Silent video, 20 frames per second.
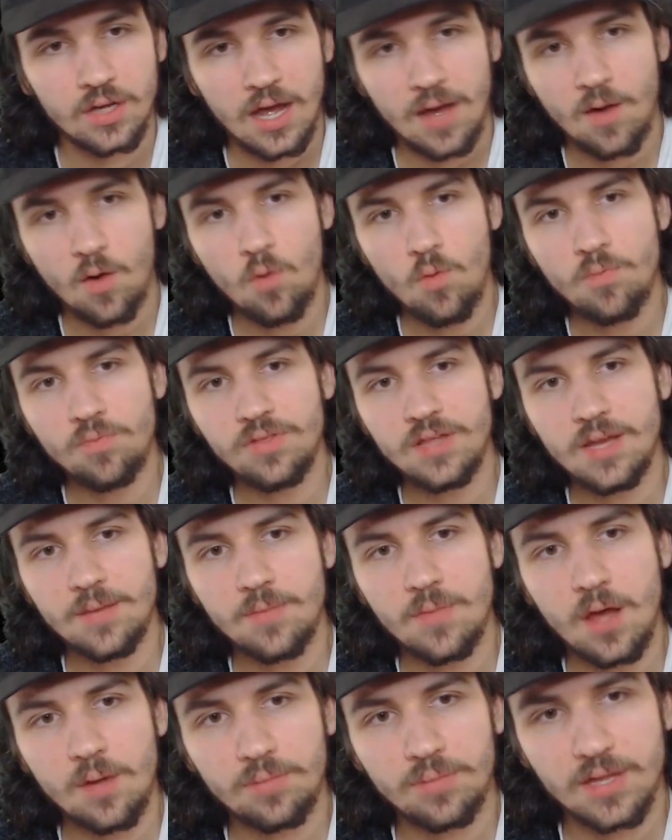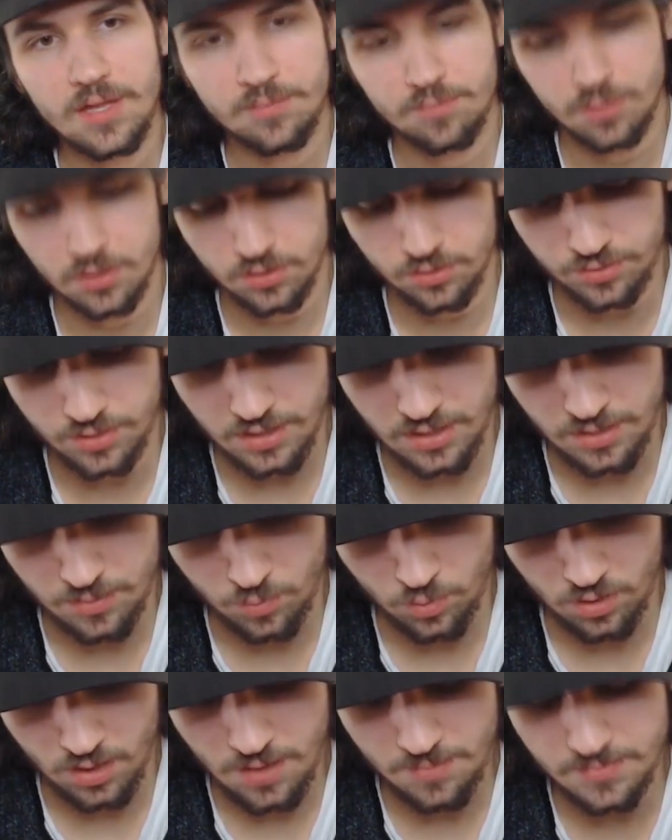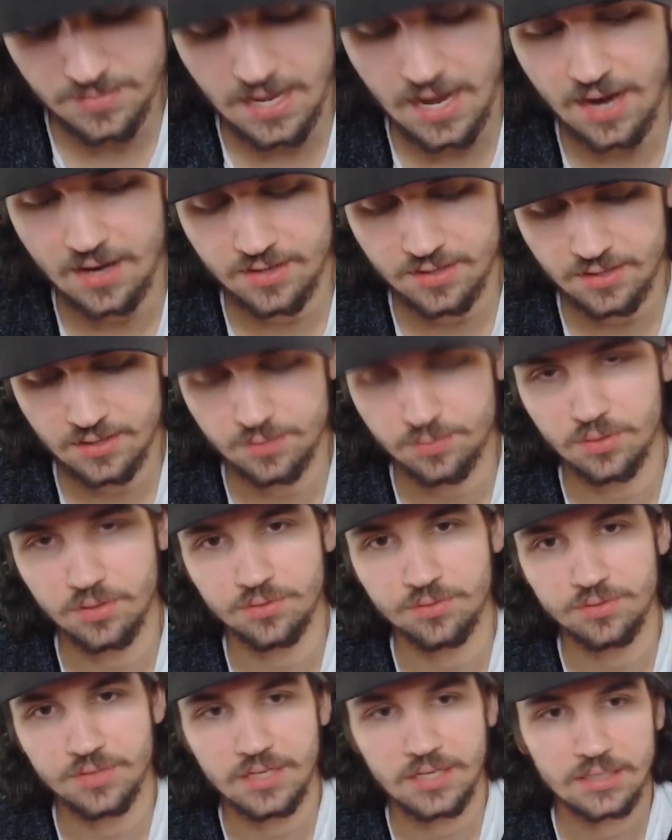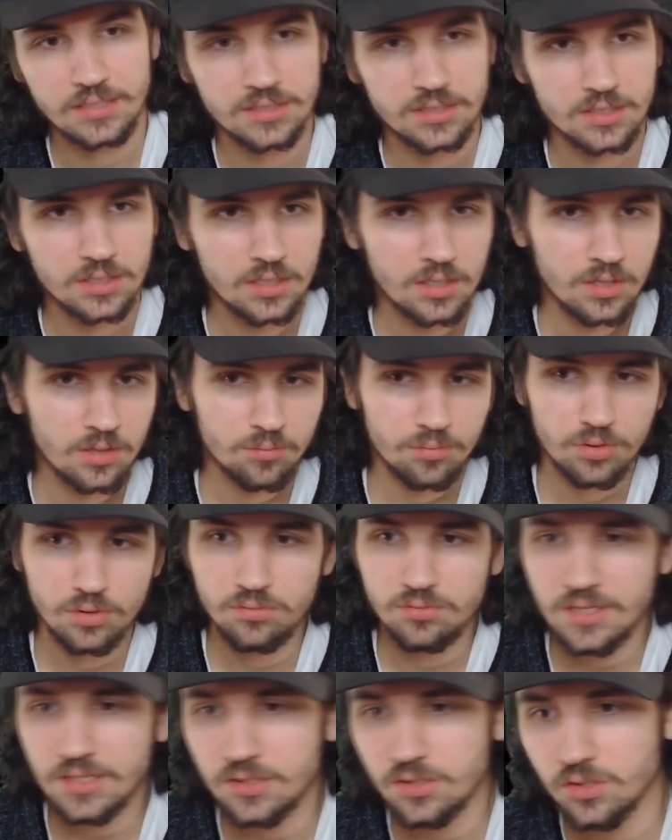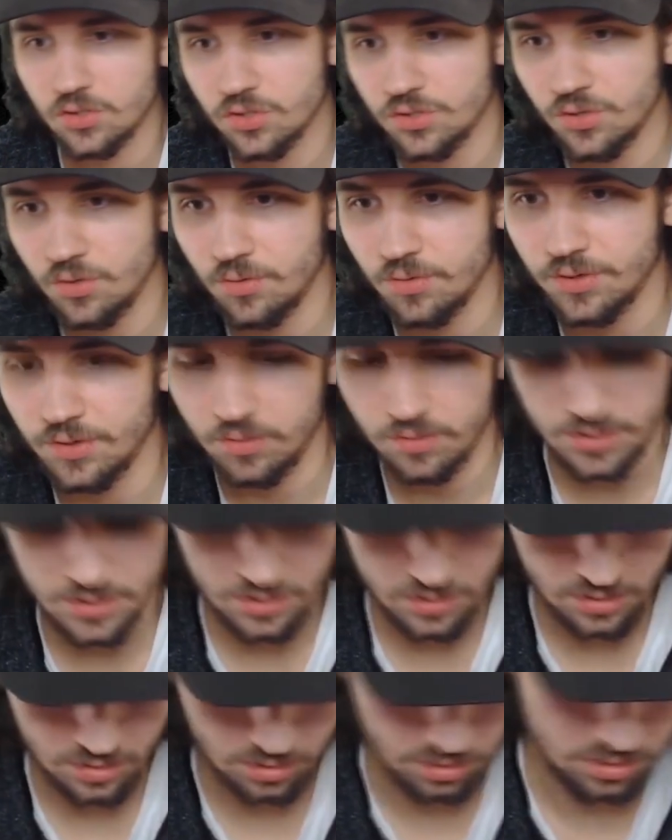Hopefully I'm not playing Balloon anymore. I'm tired of these Balloon decks. Balloon decks are so annoying.